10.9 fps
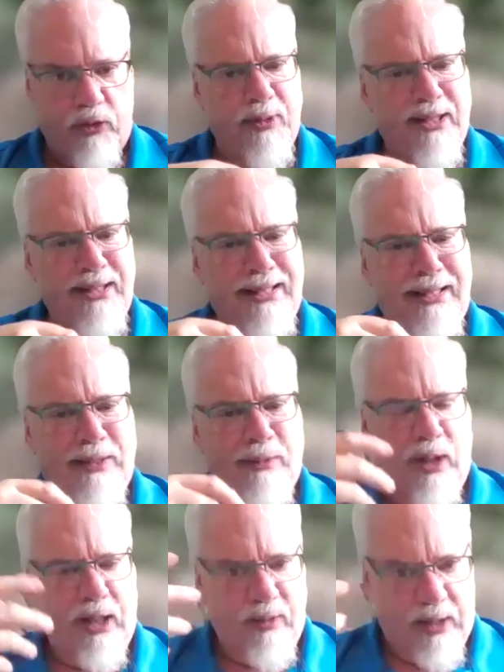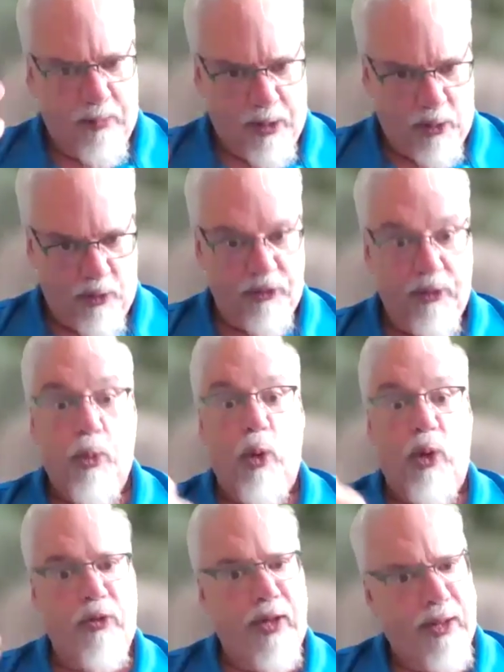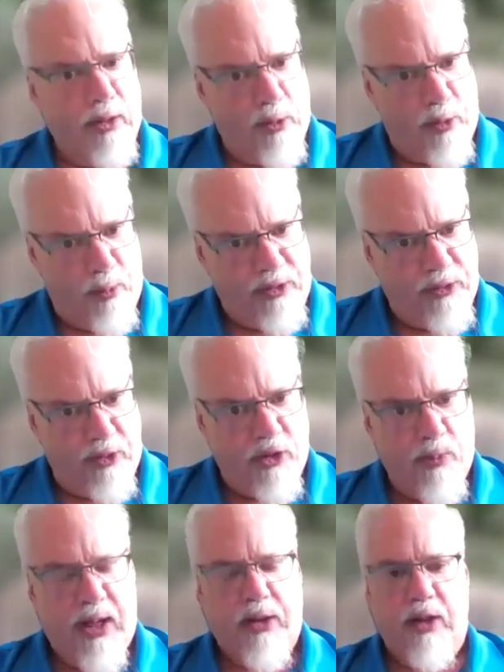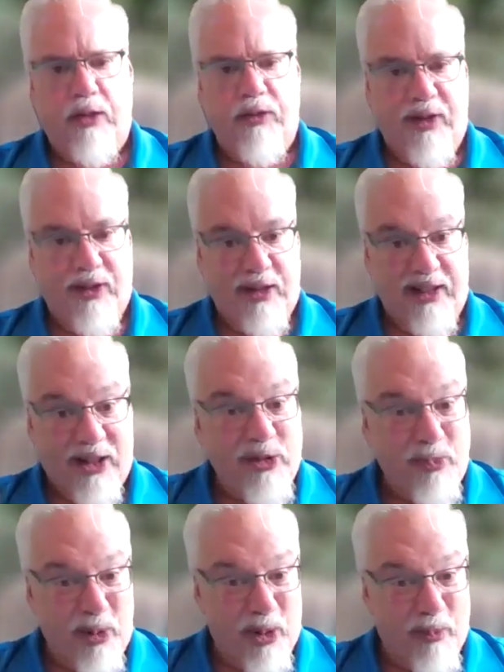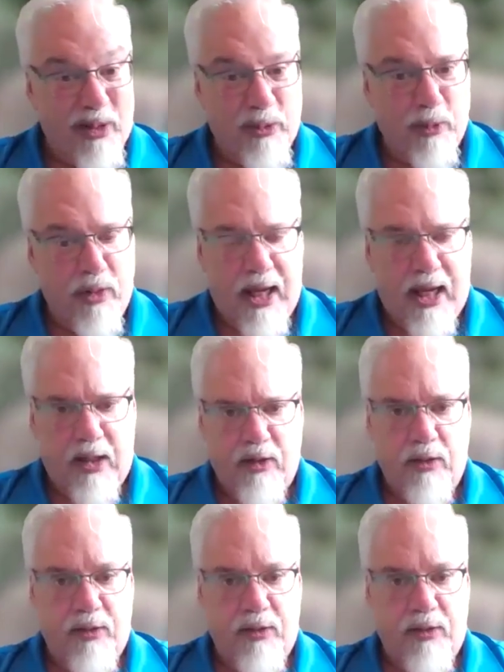So we're giving them a little support so they can learn research methods, and then they experiment with that.